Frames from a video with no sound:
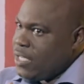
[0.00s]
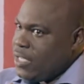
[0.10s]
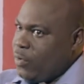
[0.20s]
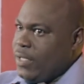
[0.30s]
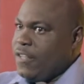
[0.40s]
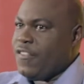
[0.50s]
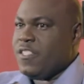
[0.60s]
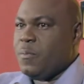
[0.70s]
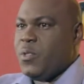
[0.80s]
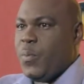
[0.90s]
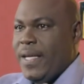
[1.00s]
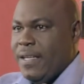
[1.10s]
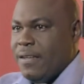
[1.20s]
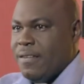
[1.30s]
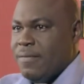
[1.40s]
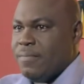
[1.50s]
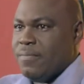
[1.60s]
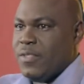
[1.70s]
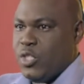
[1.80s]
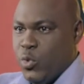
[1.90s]
The only difference between
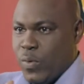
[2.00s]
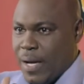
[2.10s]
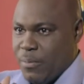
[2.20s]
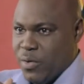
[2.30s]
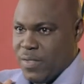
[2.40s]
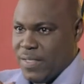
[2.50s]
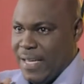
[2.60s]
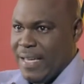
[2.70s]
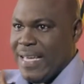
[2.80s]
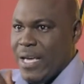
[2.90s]
the two that I'm gonna say,